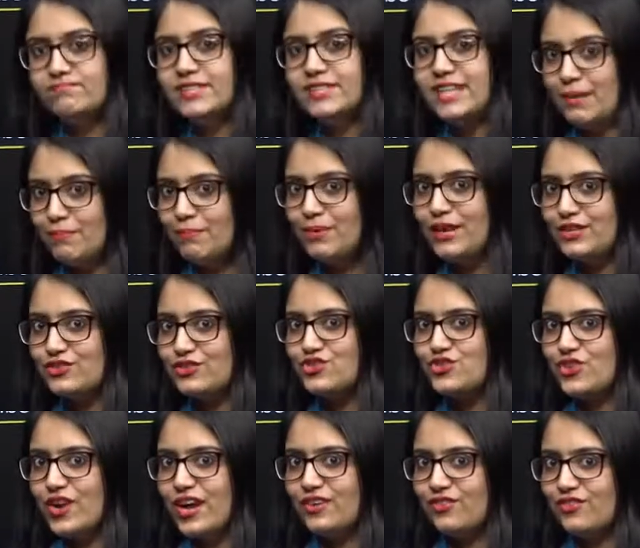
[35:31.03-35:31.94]
template
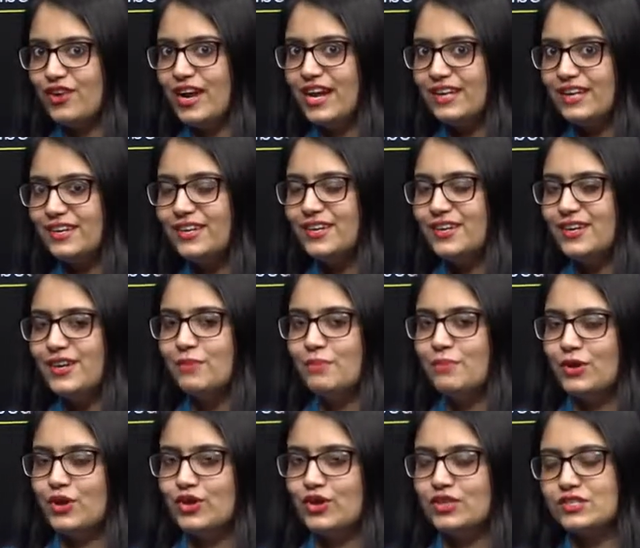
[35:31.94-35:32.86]
strand, right?
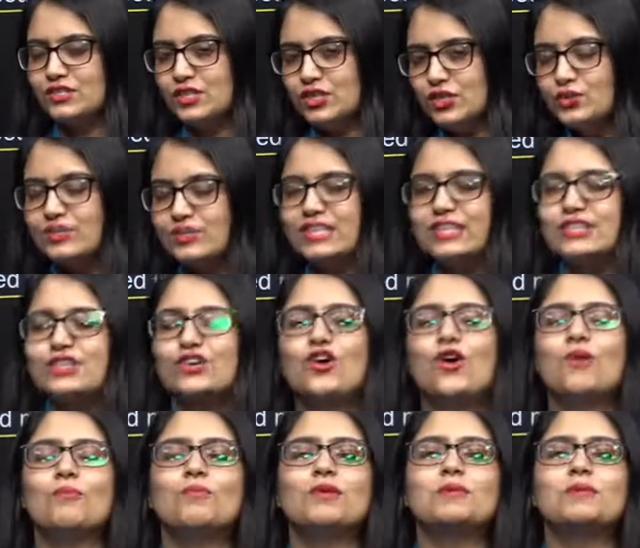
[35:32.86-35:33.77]
Because using the
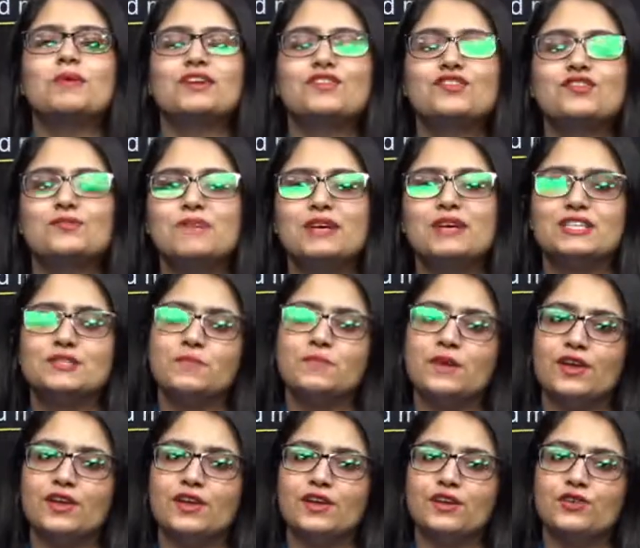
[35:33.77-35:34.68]
complementary base
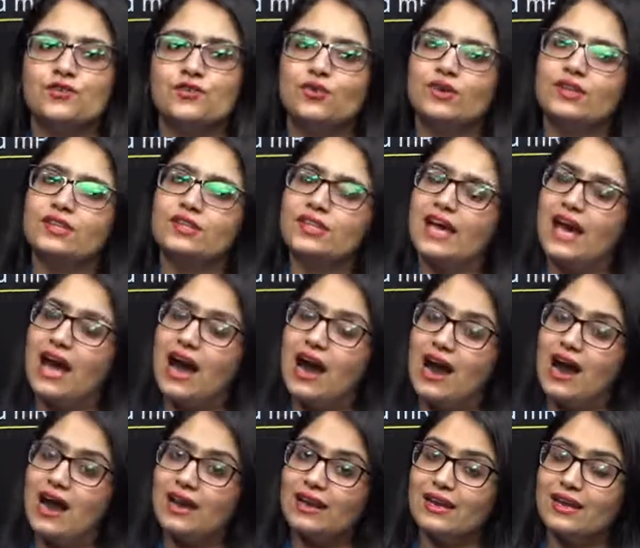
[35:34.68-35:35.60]
pairing rule, the
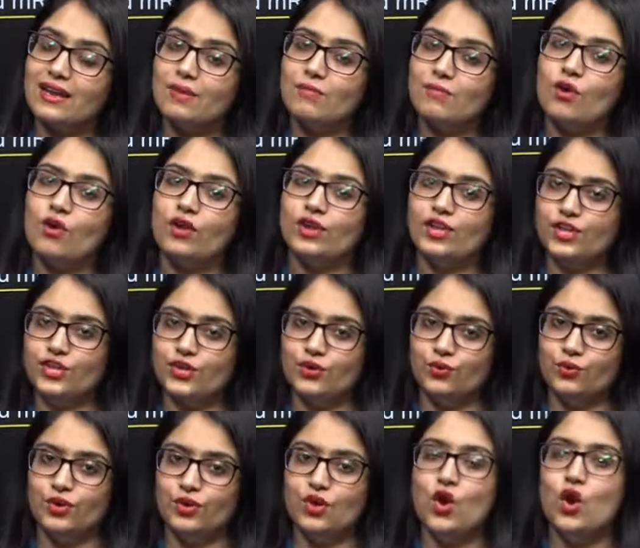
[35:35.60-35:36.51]
RNA
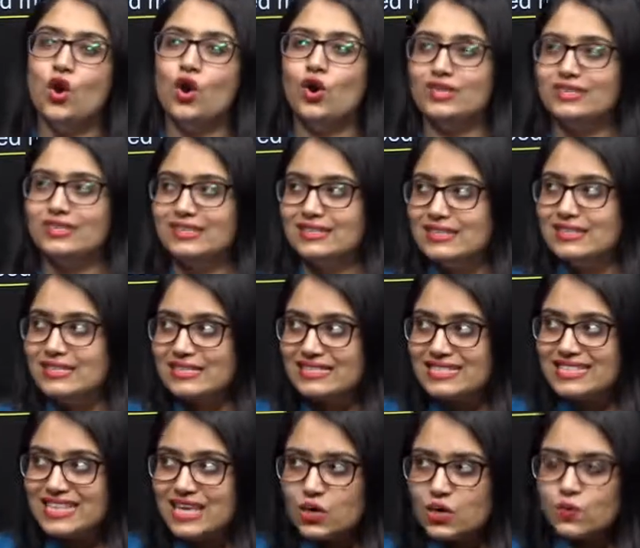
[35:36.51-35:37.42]
molecule or the
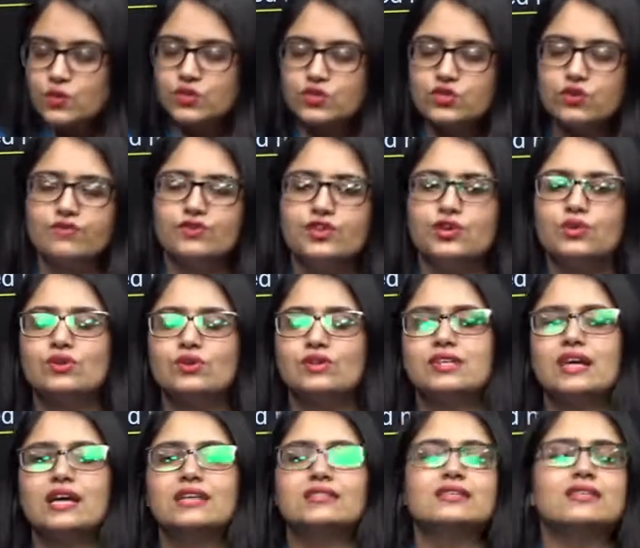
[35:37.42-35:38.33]
sequence of
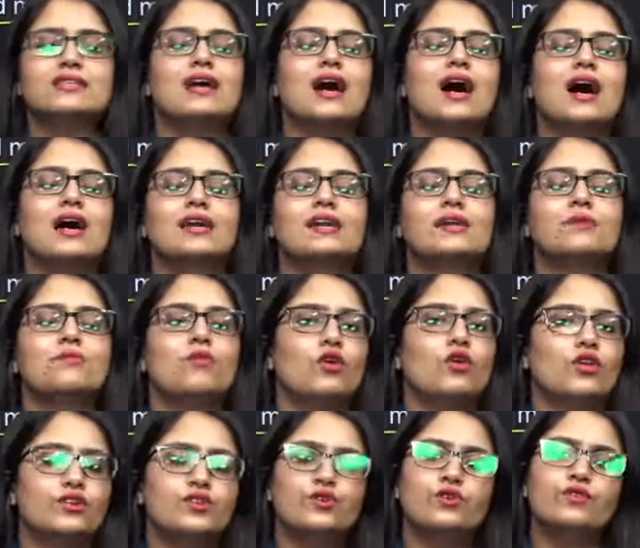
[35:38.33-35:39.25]
nucleotides in RNA
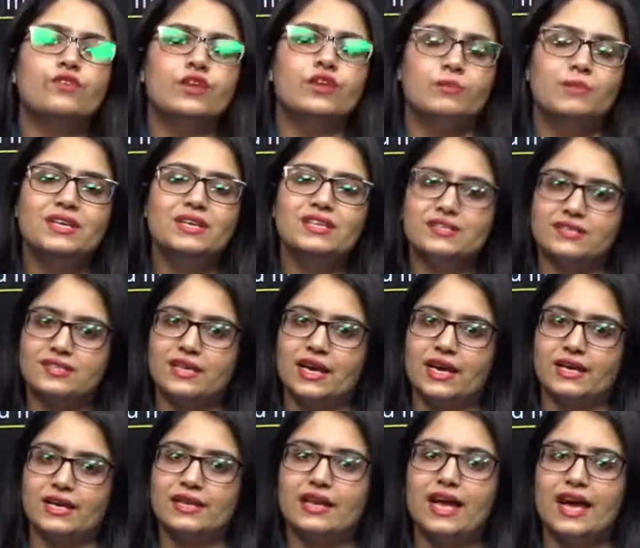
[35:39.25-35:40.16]
molecule will be decided.